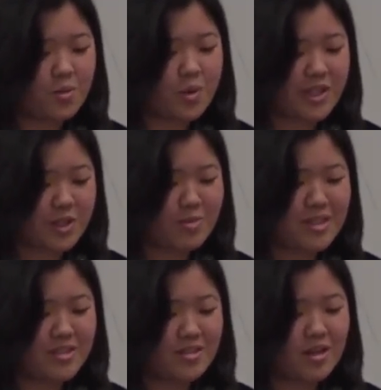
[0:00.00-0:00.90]
We
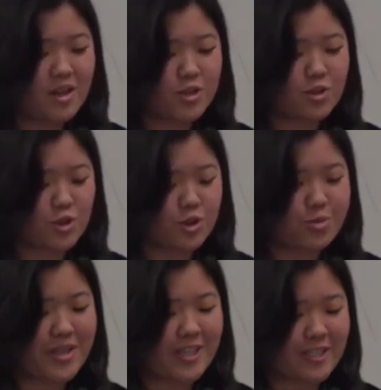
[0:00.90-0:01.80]
humans are social
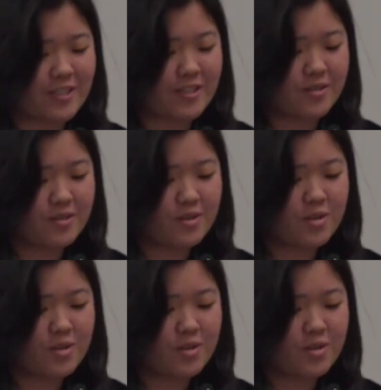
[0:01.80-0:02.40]
beings.